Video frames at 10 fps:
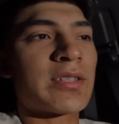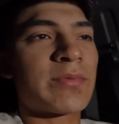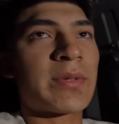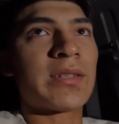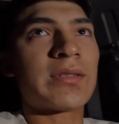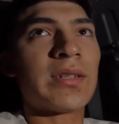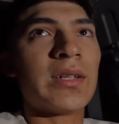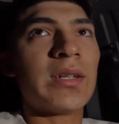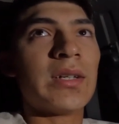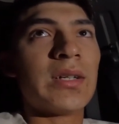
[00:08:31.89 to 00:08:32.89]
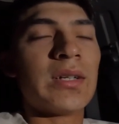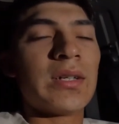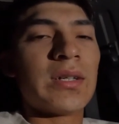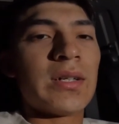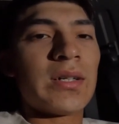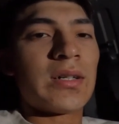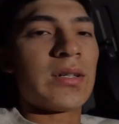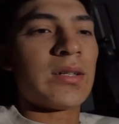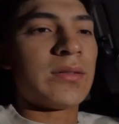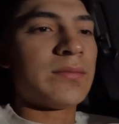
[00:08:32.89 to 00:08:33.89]
just because
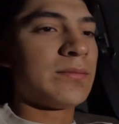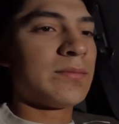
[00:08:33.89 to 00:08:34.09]
we're